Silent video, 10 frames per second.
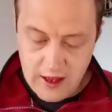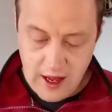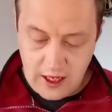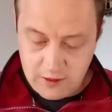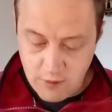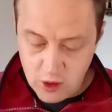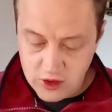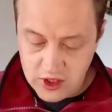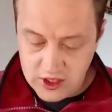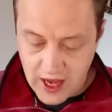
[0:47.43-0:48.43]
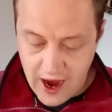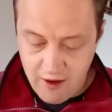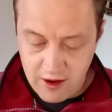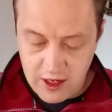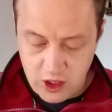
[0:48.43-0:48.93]
and Moses,
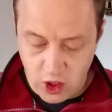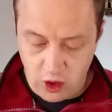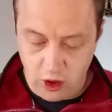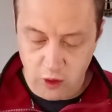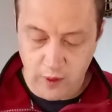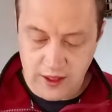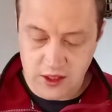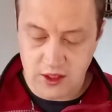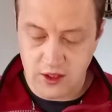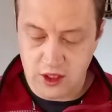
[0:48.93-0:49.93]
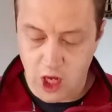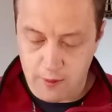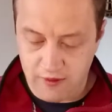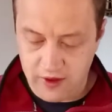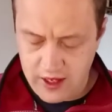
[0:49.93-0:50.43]
Aaron, and Hur went to the top
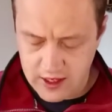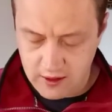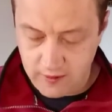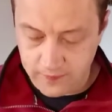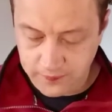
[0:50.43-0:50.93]
of the hill.